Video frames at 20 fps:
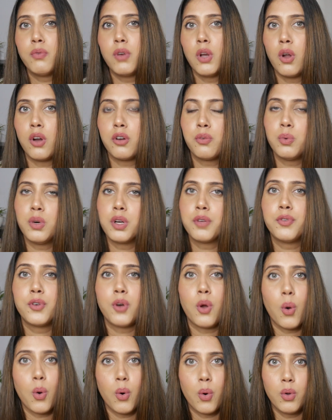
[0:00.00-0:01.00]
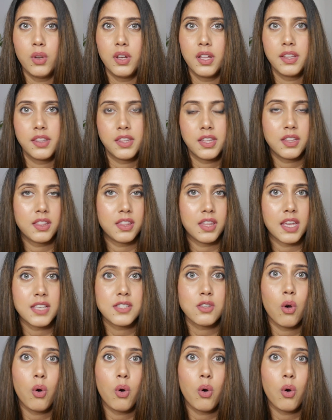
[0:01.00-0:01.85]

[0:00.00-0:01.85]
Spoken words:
will not work for all the things.